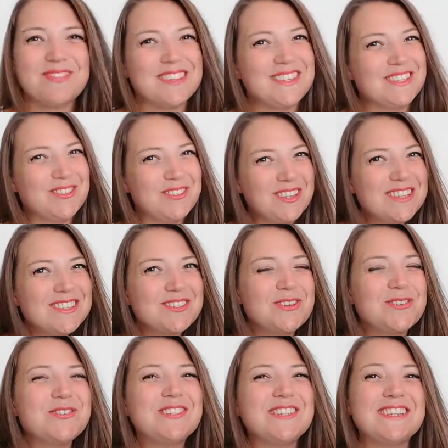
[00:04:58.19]
So let's
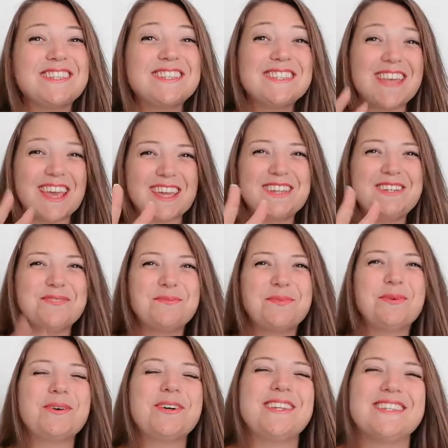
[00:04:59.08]
go to the second
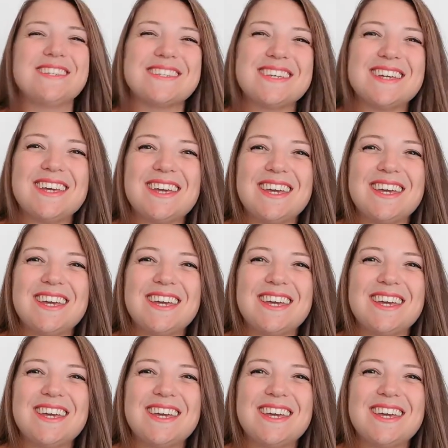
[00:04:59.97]
point.